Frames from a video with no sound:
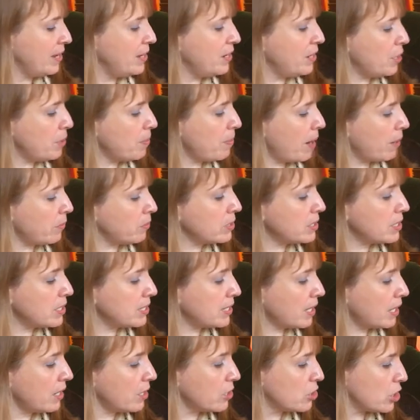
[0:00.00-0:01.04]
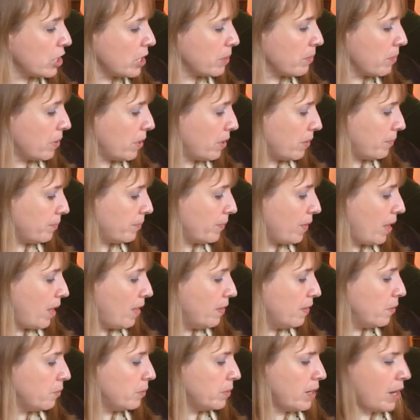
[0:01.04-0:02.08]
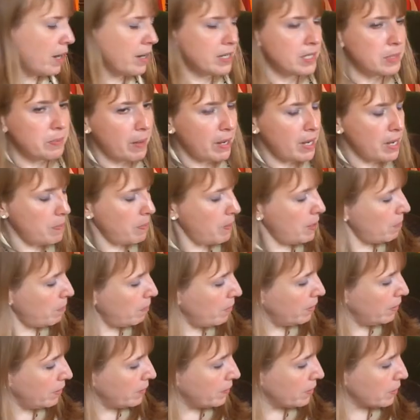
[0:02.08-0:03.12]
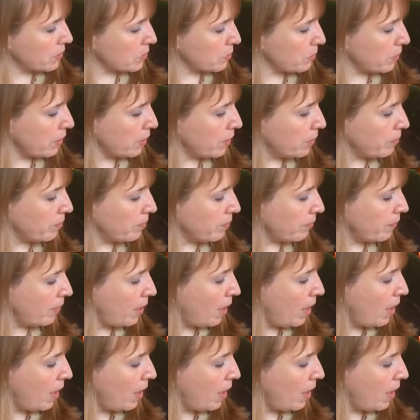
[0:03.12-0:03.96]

Nearby was the Senate chamber. There were not as many people in this room.